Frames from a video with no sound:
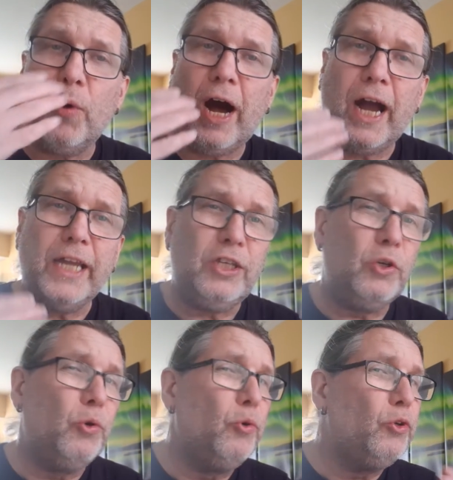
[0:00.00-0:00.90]
hide
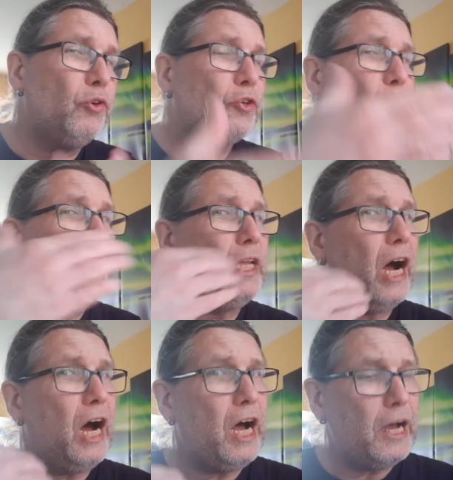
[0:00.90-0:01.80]
who you truly
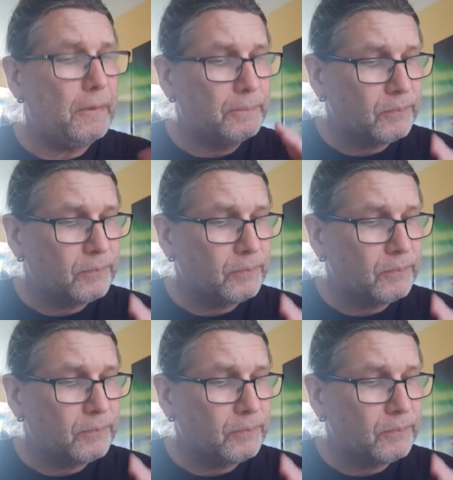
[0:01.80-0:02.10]
are,